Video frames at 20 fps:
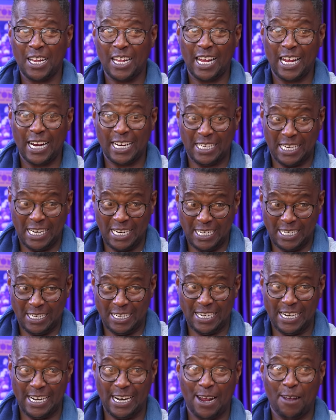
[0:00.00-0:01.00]
actor in
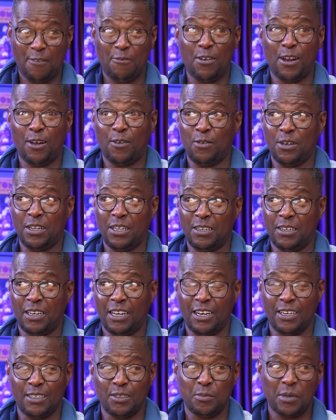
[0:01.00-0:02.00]
real life, like, where the
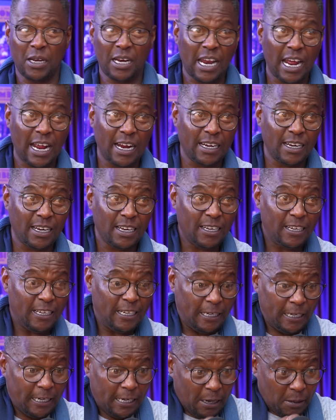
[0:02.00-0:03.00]
hell is my line?
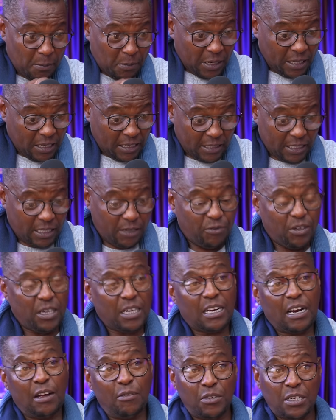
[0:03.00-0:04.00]
But it's giving
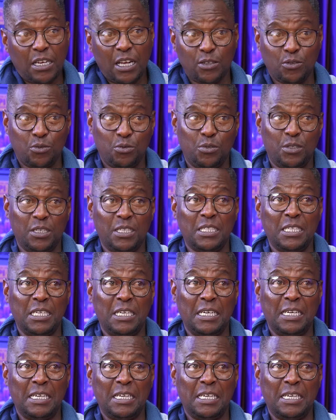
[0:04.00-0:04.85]
gravitas to this day.